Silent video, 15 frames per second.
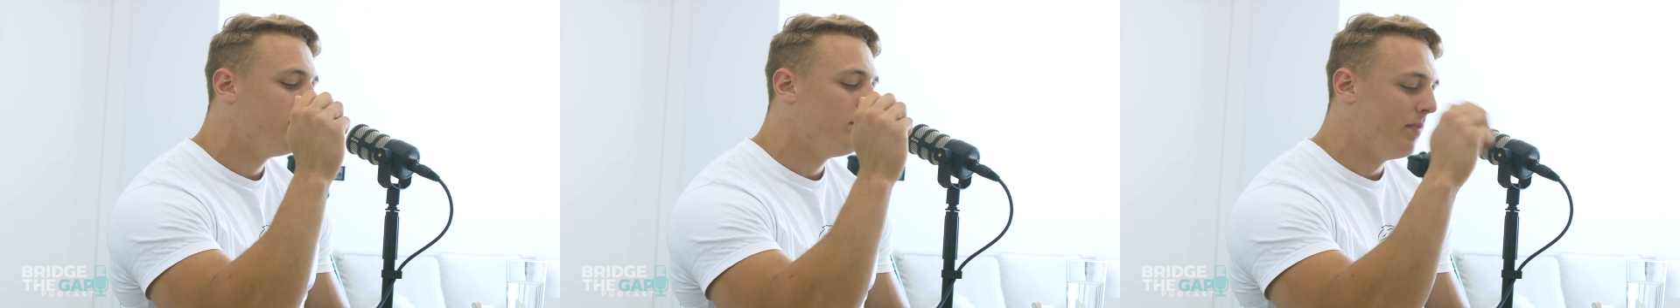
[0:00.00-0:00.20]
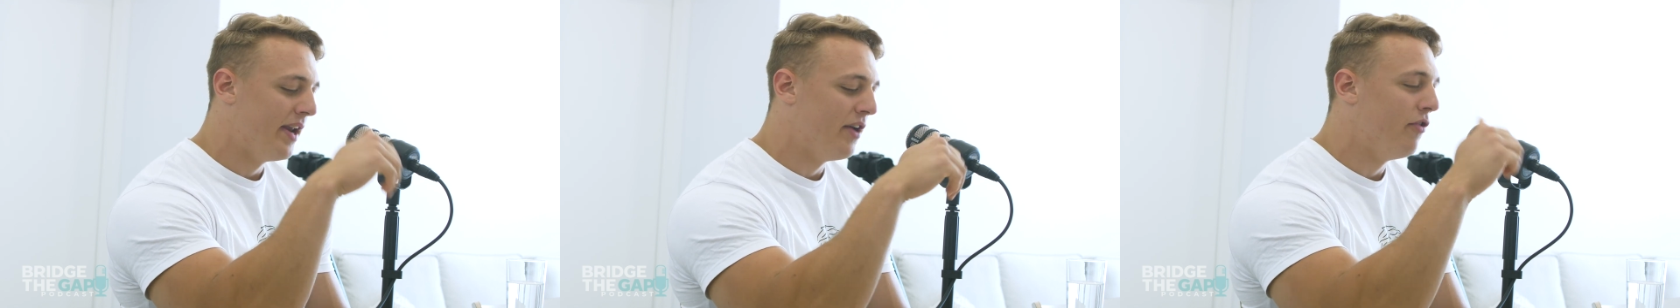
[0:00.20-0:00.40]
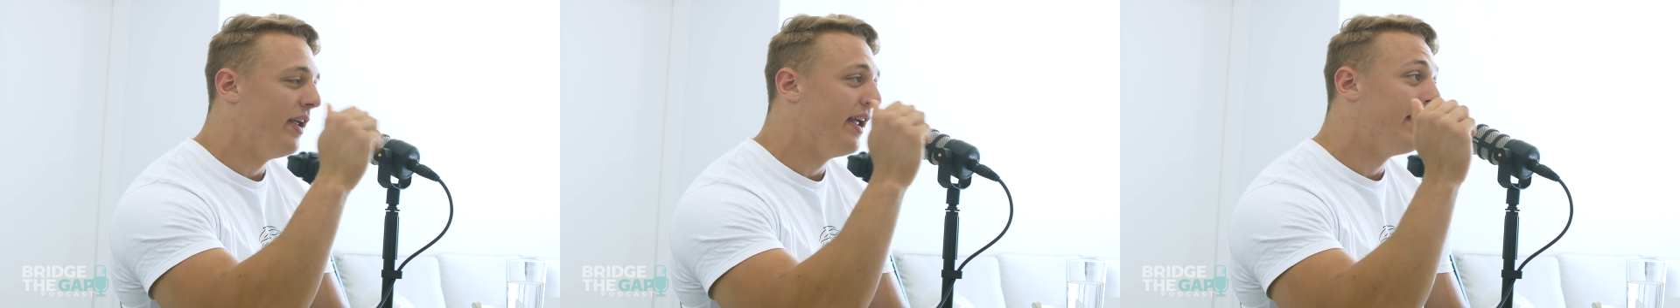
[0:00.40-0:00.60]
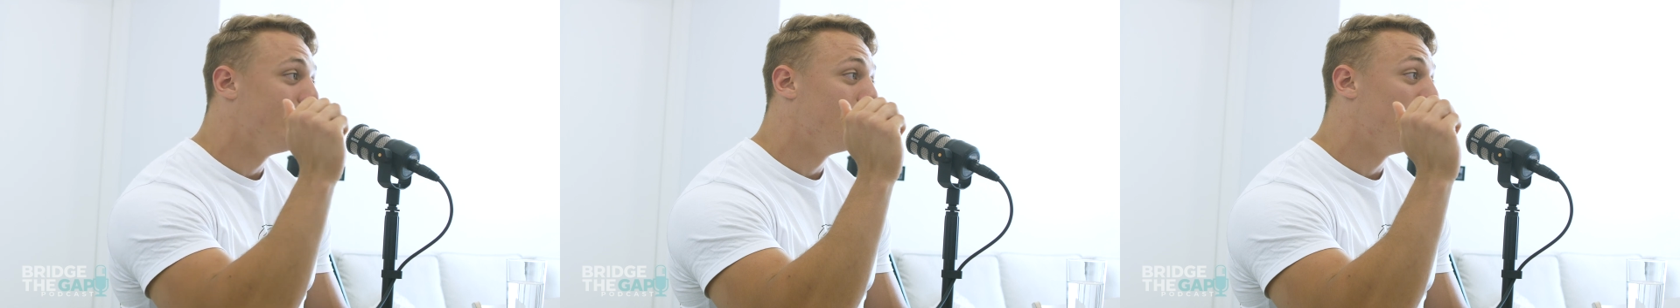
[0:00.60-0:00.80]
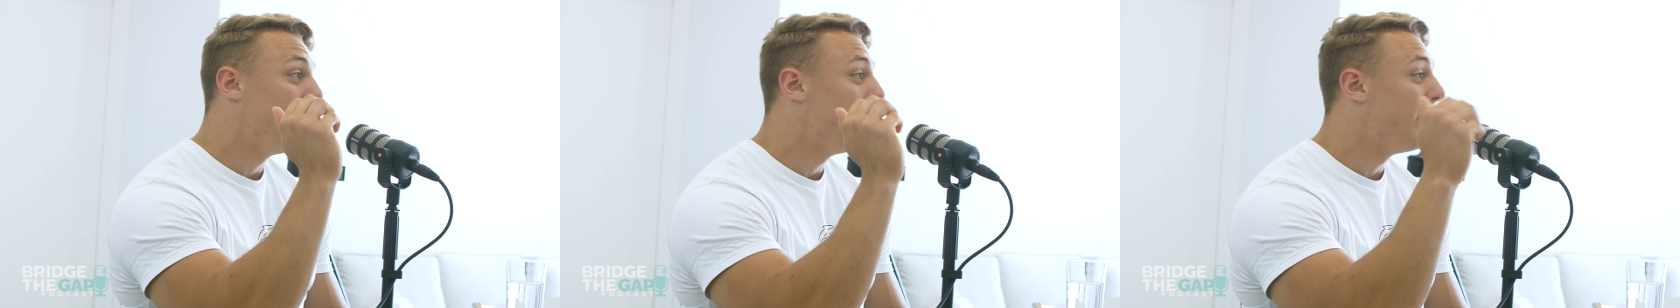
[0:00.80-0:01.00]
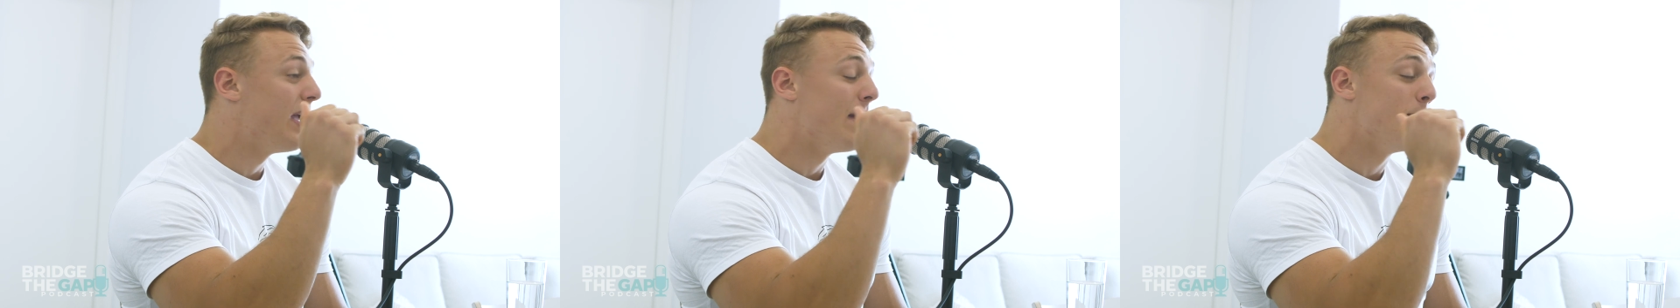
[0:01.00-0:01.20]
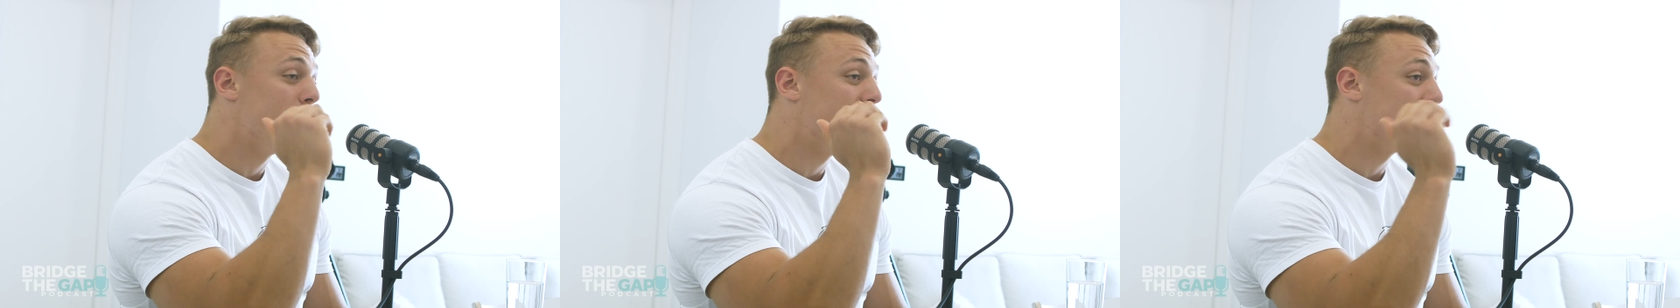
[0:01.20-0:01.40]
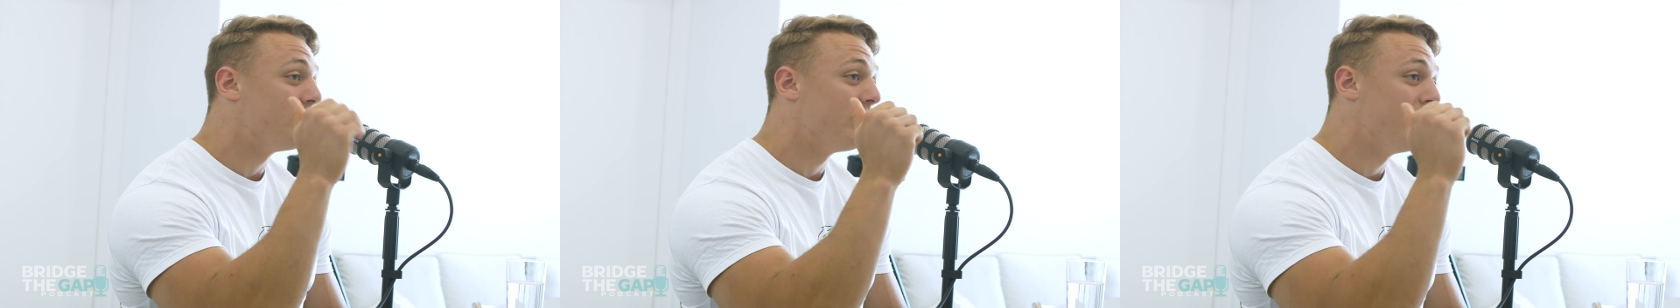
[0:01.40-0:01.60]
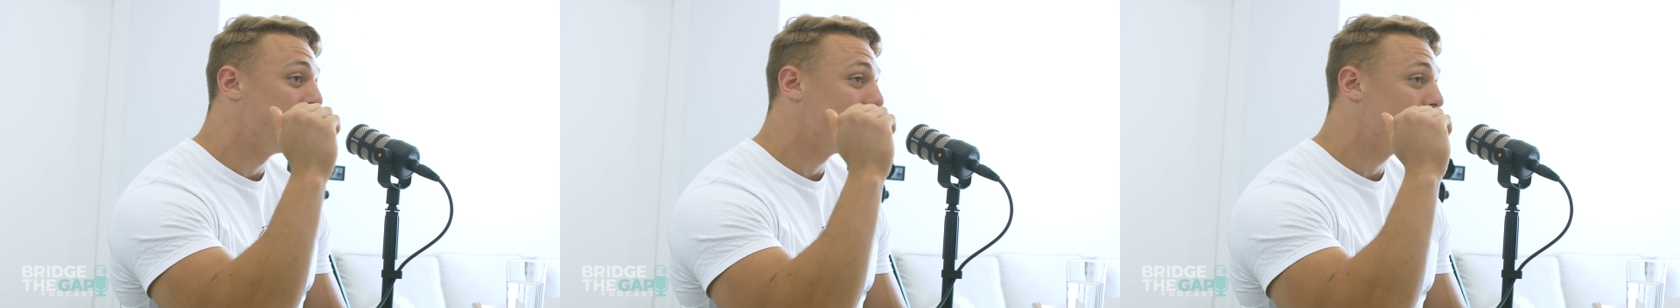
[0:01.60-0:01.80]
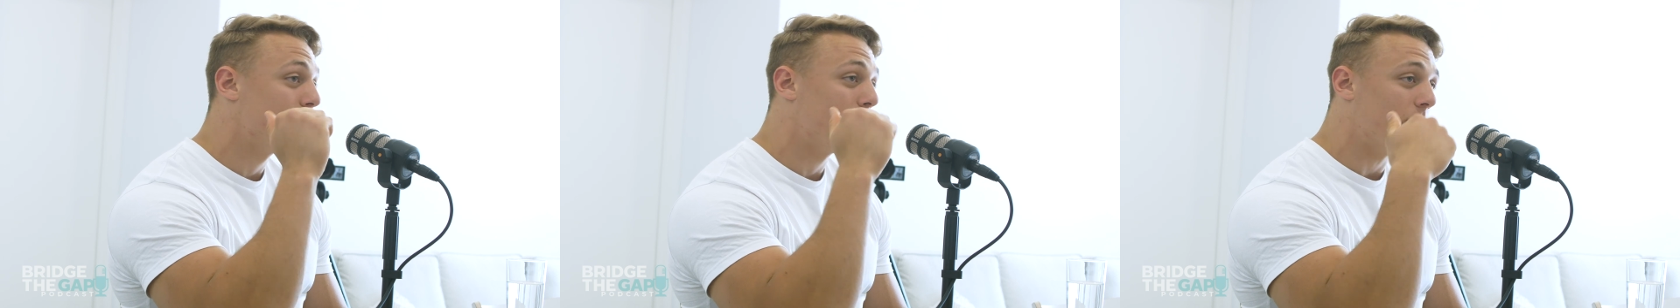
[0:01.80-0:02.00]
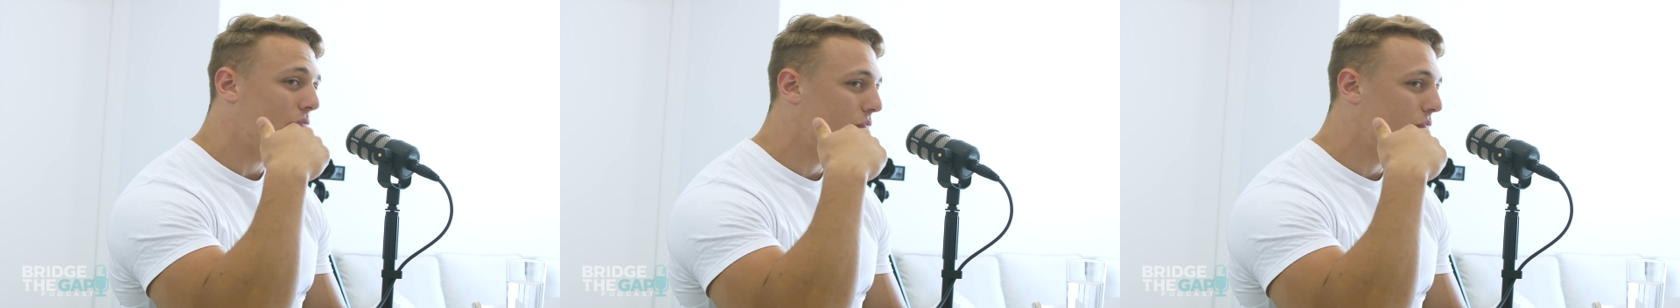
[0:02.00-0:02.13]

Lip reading: met Regan, we became best friends,